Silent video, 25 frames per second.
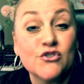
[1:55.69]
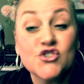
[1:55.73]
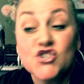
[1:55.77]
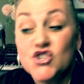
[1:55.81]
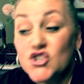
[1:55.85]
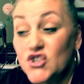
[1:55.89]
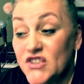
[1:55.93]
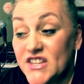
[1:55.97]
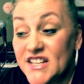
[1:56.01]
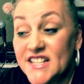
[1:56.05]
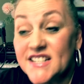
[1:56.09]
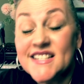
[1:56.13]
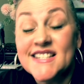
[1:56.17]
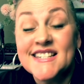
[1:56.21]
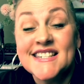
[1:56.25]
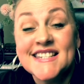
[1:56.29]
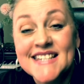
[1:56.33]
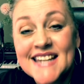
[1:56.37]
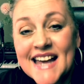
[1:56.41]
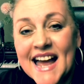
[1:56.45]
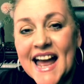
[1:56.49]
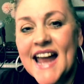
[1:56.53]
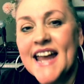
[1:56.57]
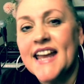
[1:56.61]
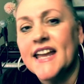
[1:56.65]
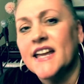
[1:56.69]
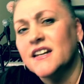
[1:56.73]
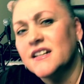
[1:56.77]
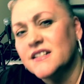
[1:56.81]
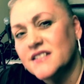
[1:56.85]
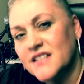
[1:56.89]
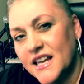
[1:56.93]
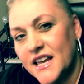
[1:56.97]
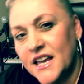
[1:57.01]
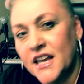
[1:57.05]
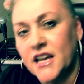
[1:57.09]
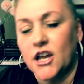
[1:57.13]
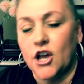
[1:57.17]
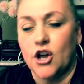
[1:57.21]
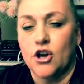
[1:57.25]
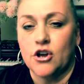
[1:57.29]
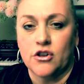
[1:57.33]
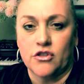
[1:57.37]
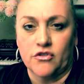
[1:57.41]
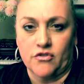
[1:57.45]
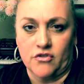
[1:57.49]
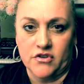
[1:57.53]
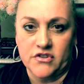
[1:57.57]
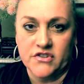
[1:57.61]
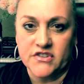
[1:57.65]
To this day, it has
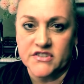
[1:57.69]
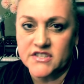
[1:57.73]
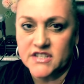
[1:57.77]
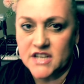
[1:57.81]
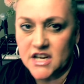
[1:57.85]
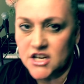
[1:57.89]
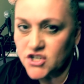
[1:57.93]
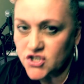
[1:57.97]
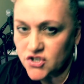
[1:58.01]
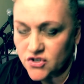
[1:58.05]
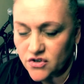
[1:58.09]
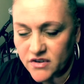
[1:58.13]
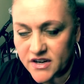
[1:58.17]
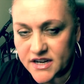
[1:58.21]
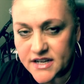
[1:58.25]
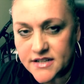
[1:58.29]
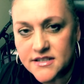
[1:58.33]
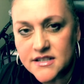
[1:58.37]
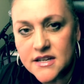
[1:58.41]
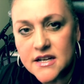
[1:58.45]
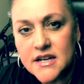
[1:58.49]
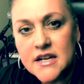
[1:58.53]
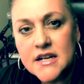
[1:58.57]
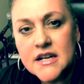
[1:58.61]
echoed through the centuries.